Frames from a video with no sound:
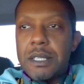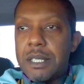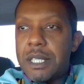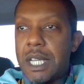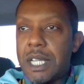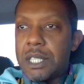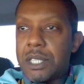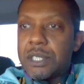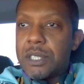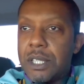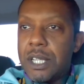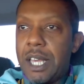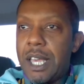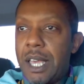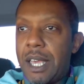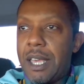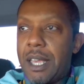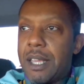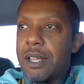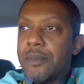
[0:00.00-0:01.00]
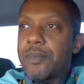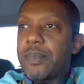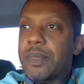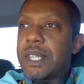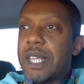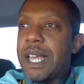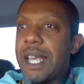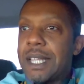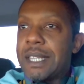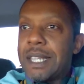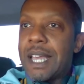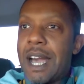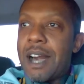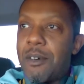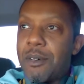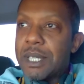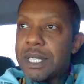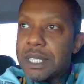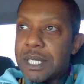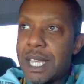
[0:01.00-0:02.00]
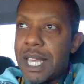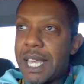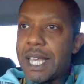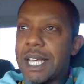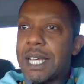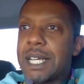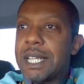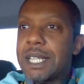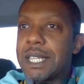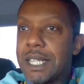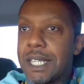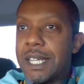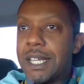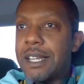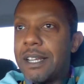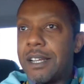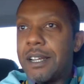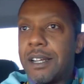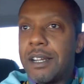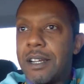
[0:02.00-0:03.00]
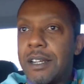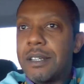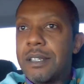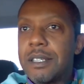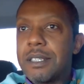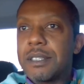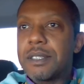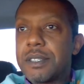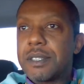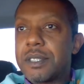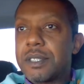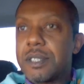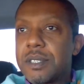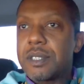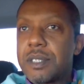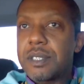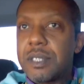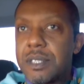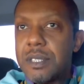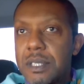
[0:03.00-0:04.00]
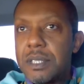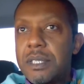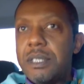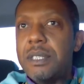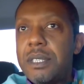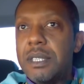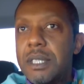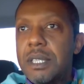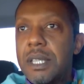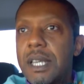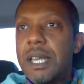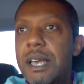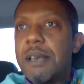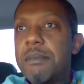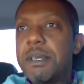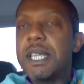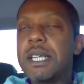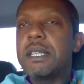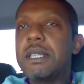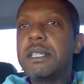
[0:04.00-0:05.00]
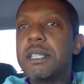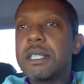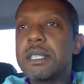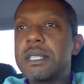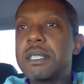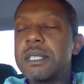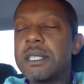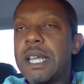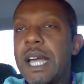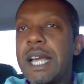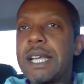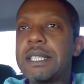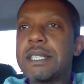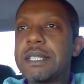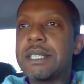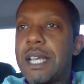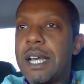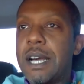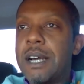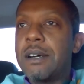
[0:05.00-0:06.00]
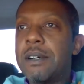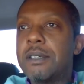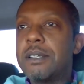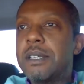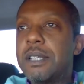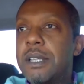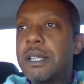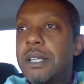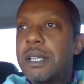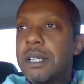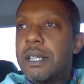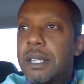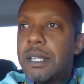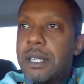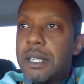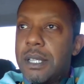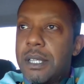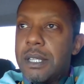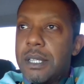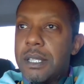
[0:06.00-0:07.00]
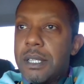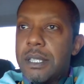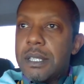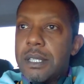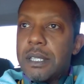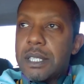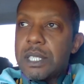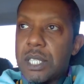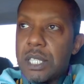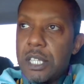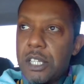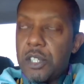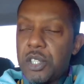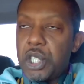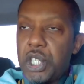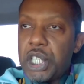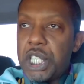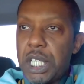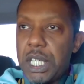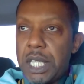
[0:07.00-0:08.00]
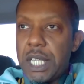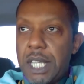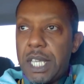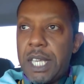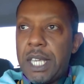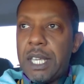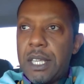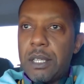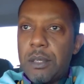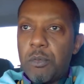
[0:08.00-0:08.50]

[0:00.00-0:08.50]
yesterday, and now it's like clear. I mean, it looks nice out. It's a little chilly.